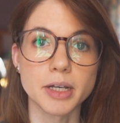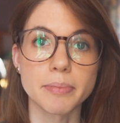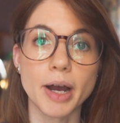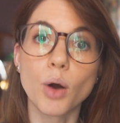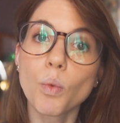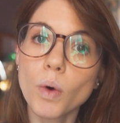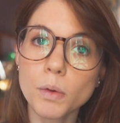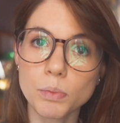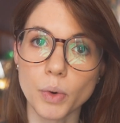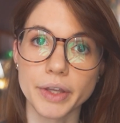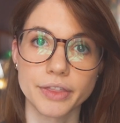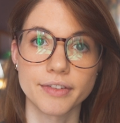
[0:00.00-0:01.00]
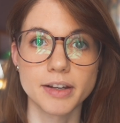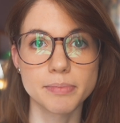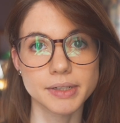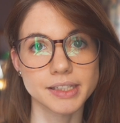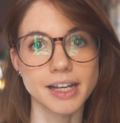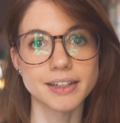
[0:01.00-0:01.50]
about
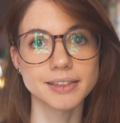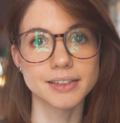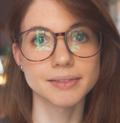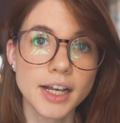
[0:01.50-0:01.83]
1.3%.